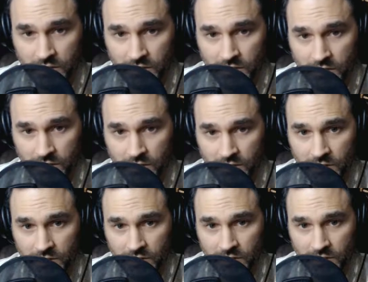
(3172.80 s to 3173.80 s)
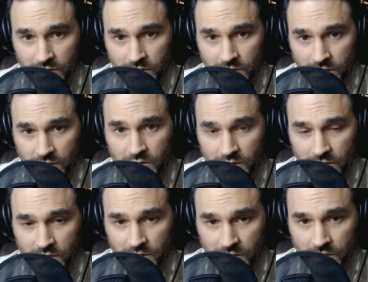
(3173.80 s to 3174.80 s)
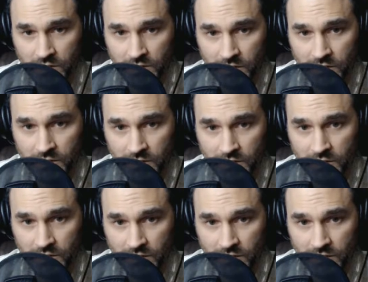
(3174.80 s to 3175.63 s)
the risk video, and the side quest. So